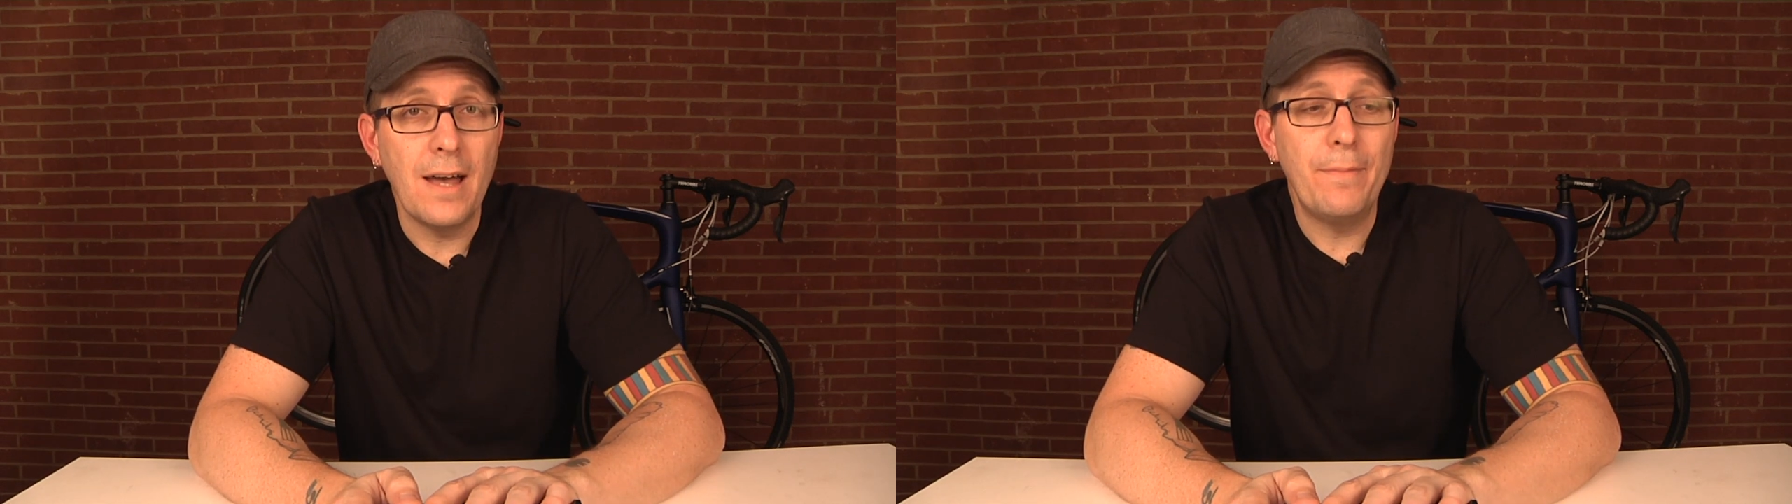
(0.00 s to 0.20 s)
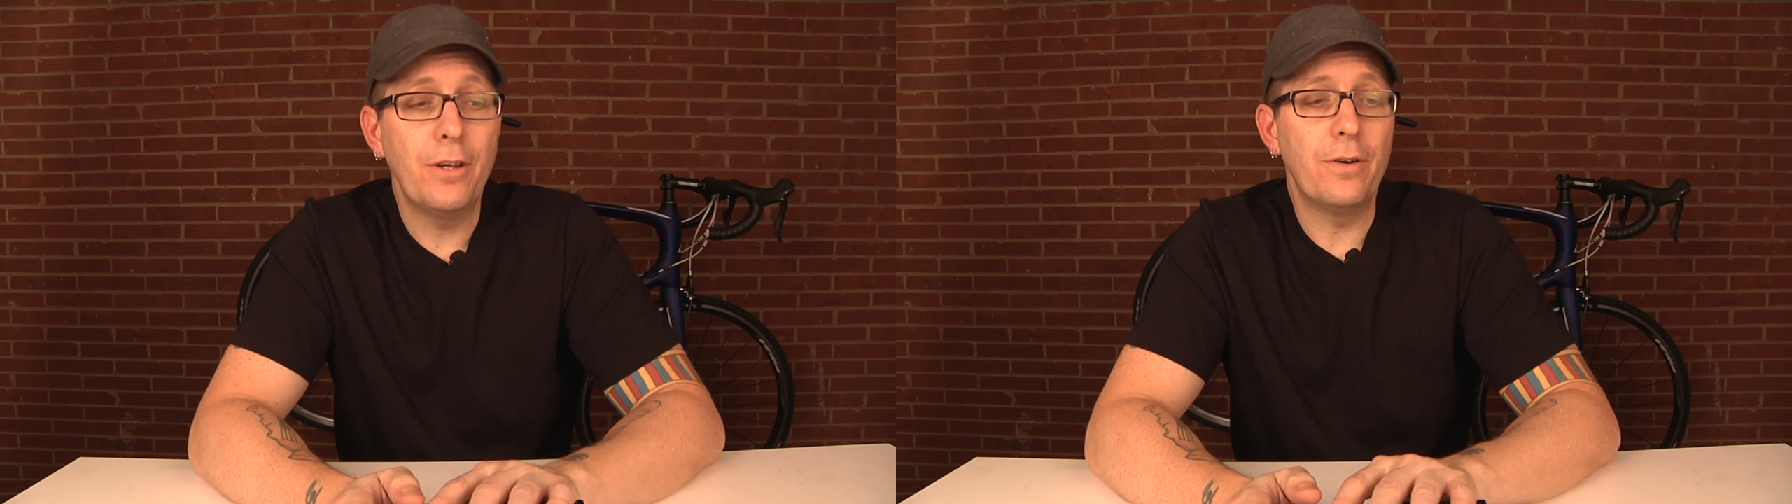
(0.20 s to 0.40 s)

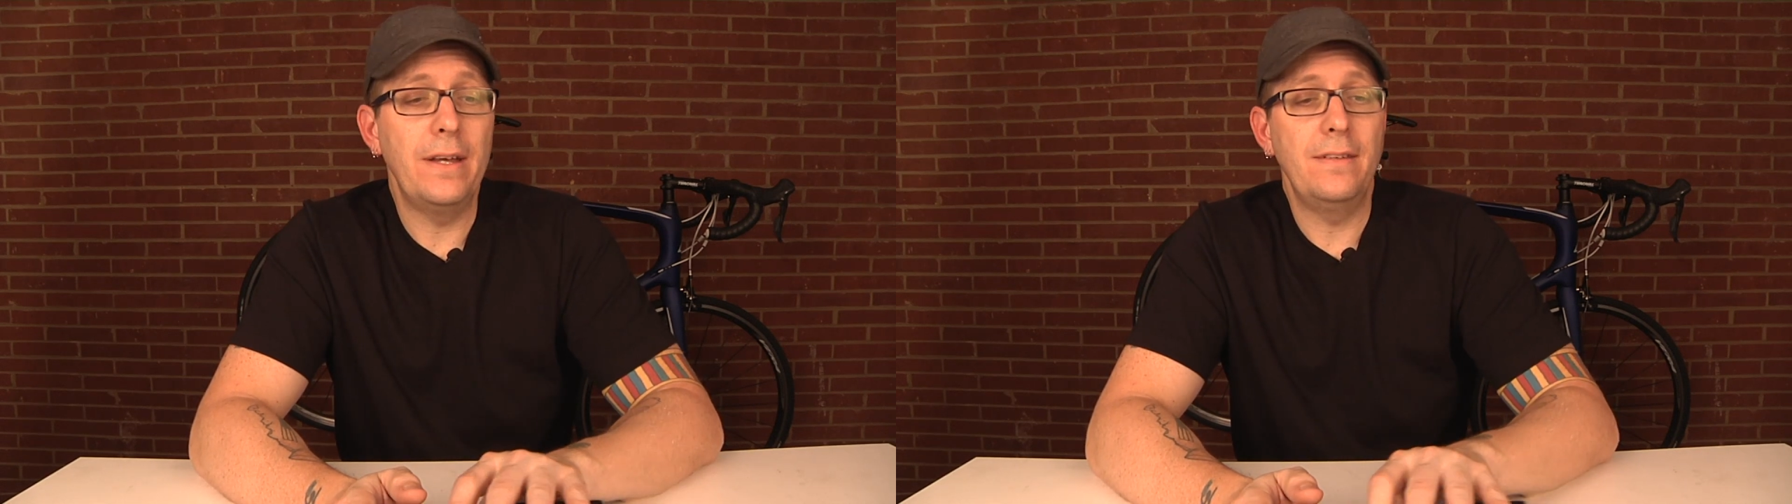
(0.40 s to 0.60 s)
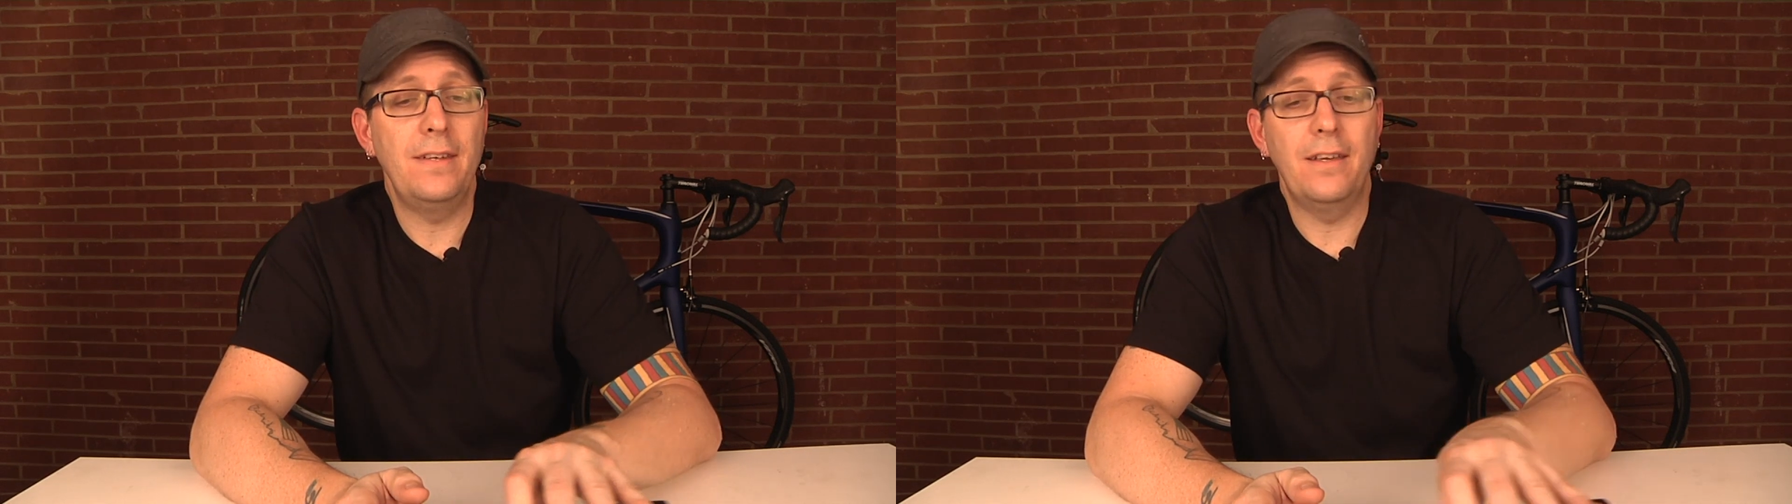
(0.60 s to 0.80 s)
I'm going to go
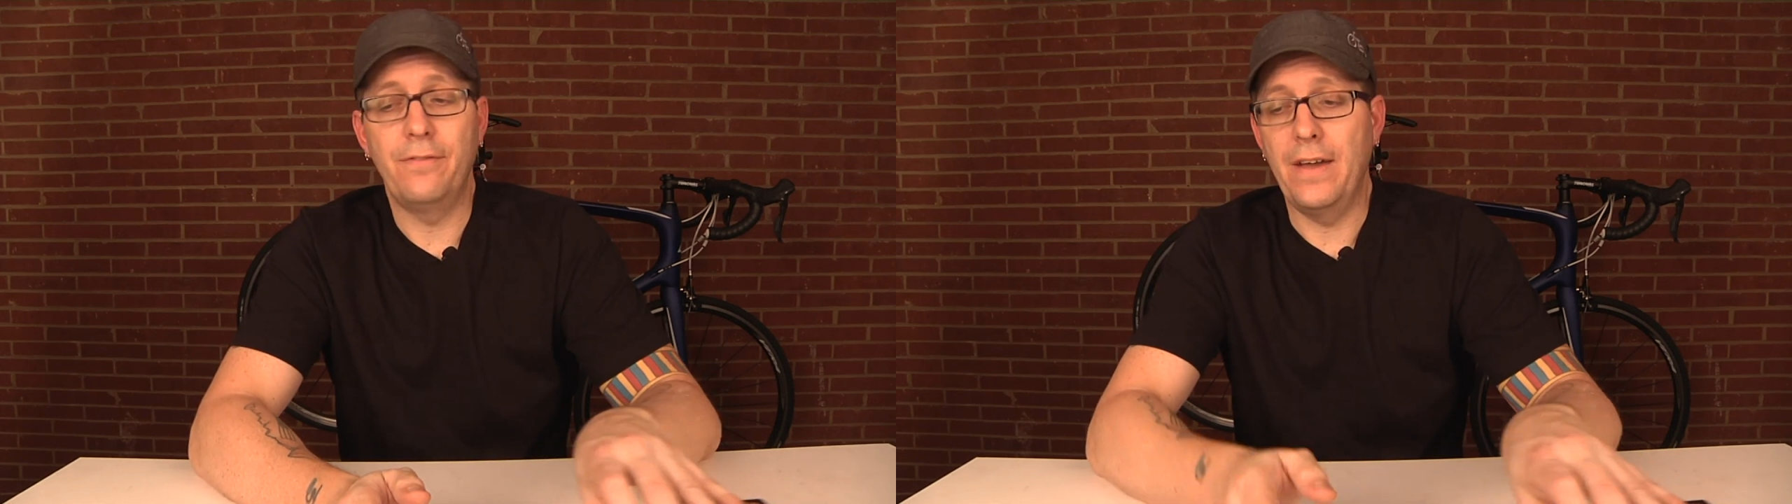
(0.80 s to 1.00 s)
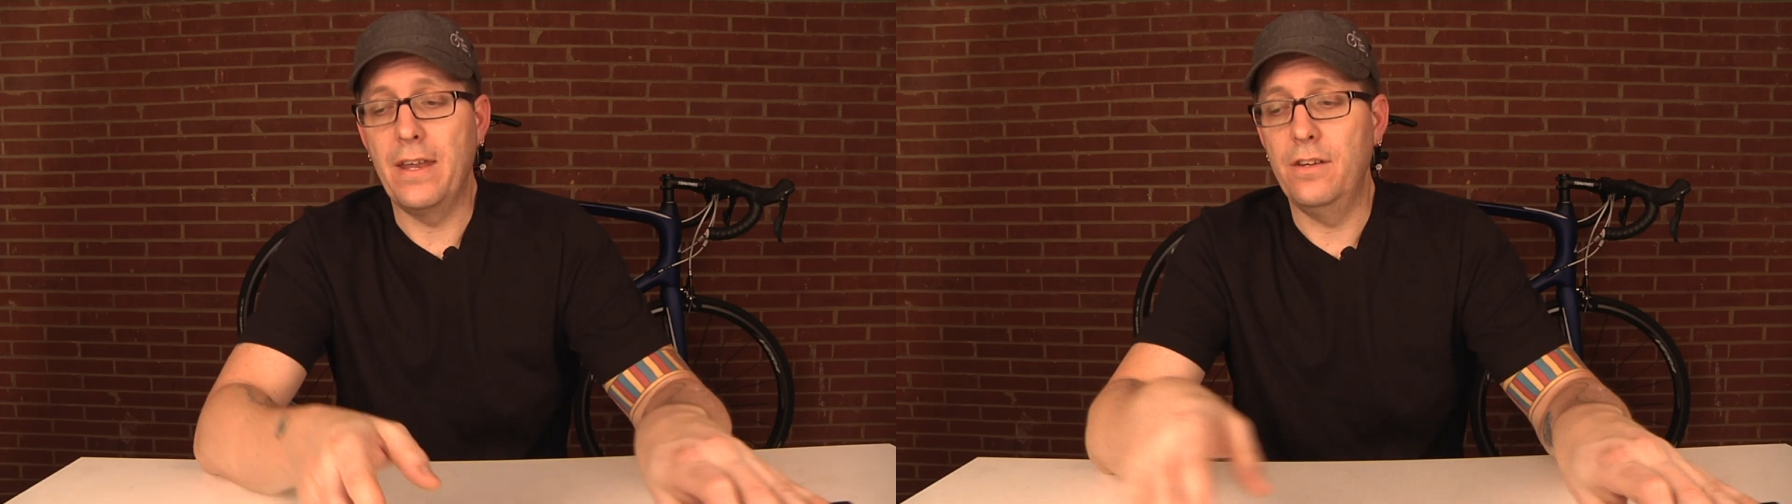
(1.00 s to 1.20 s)
ahead and take
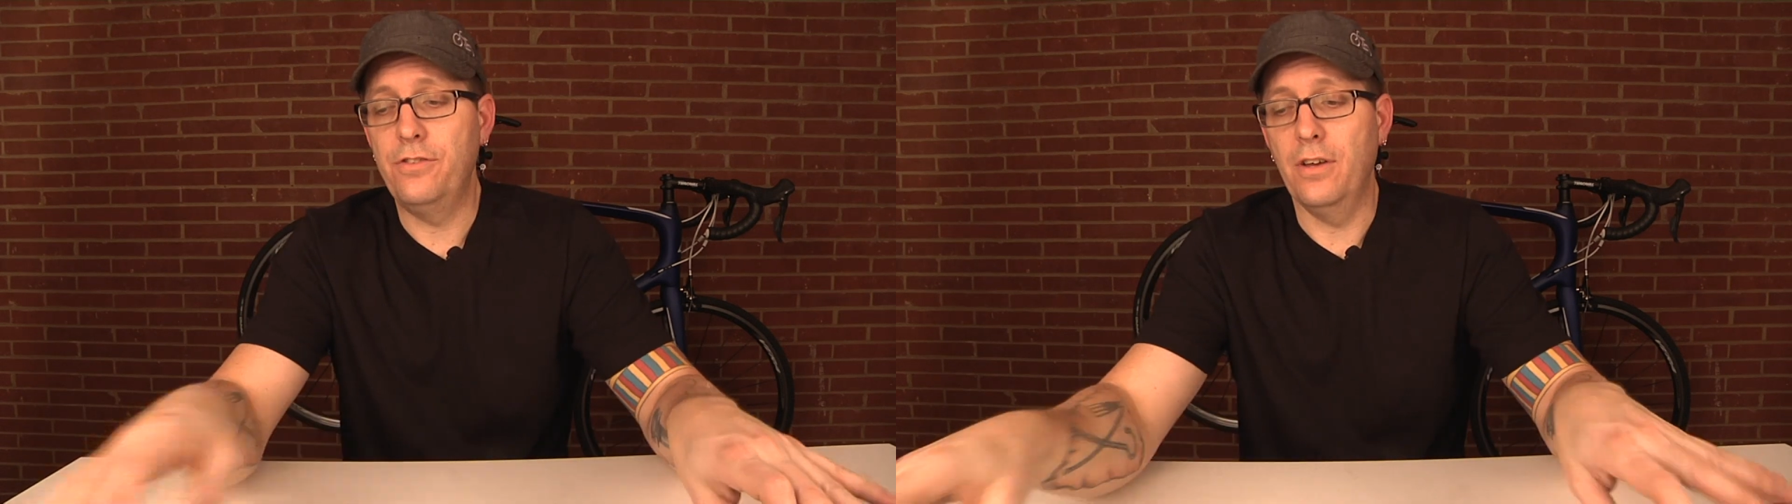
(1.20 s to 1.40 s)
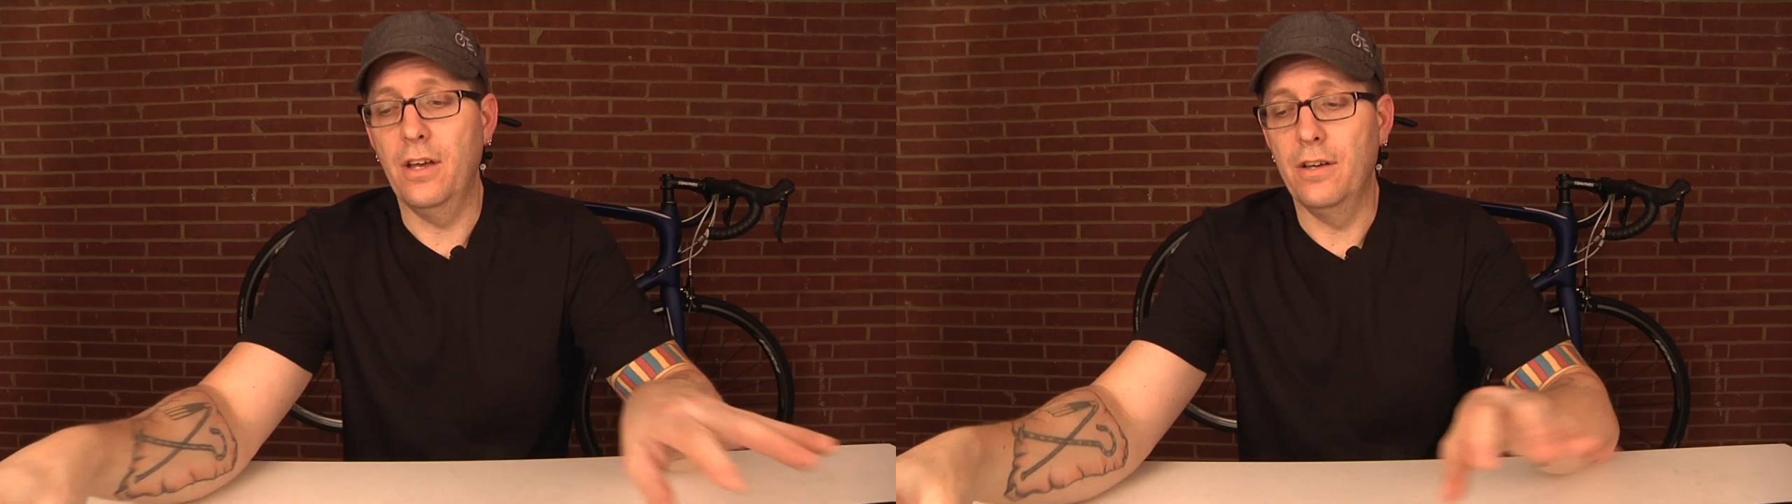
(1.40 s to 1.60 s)
advantage
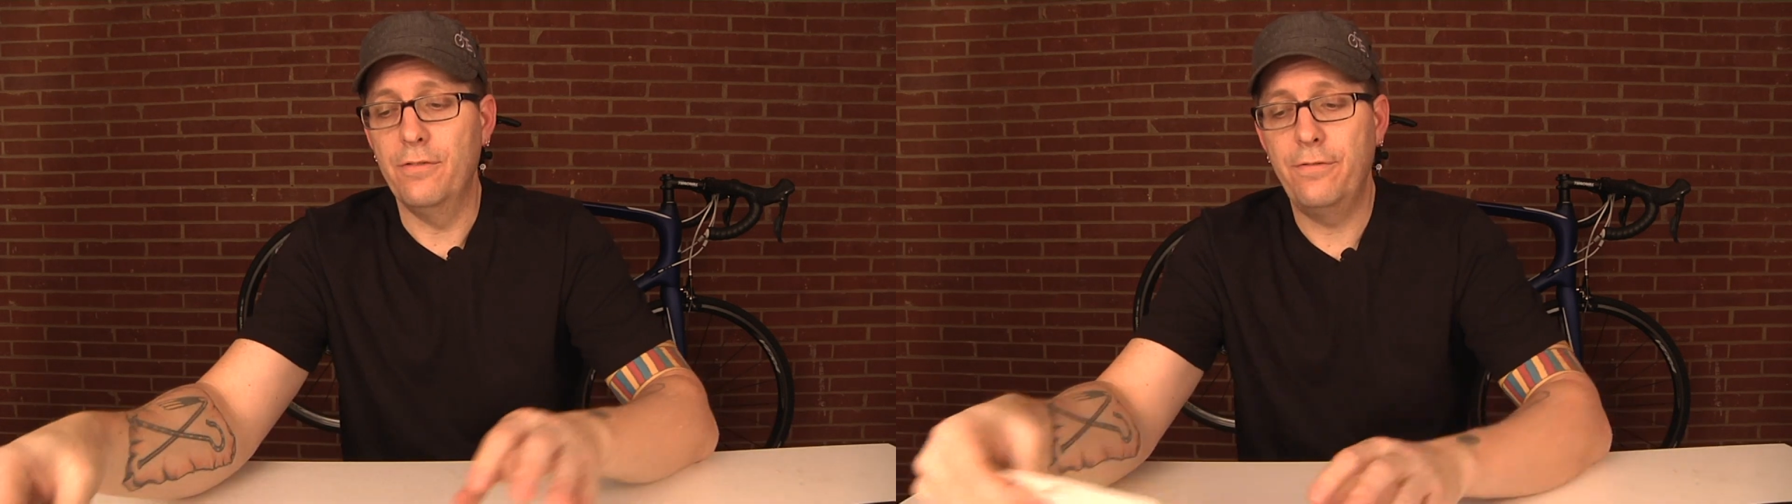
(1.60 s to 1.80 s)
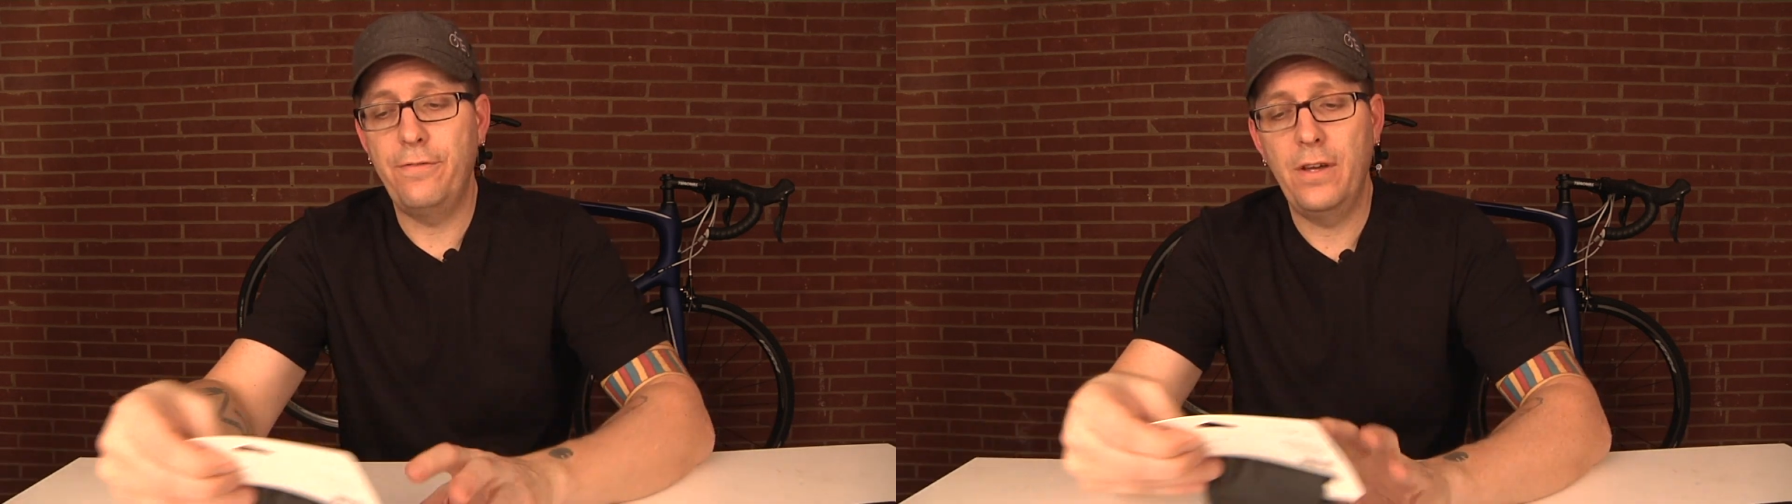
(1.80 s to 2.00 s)

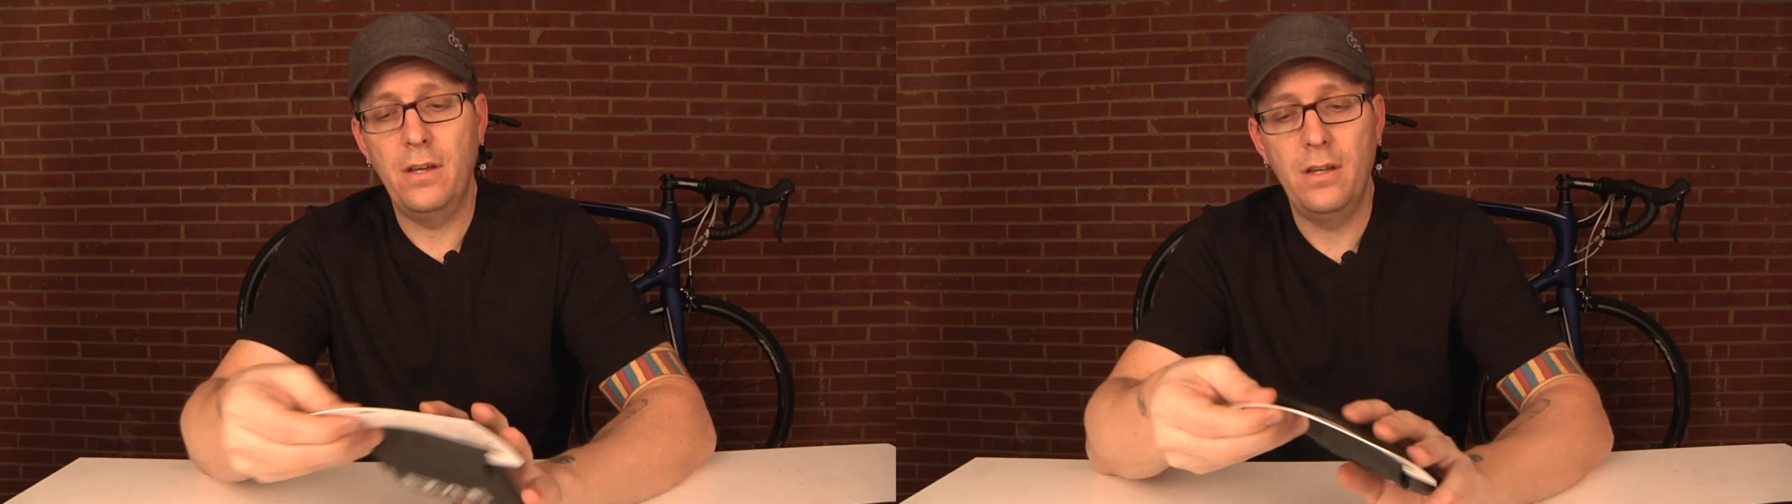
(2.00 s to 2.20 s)
of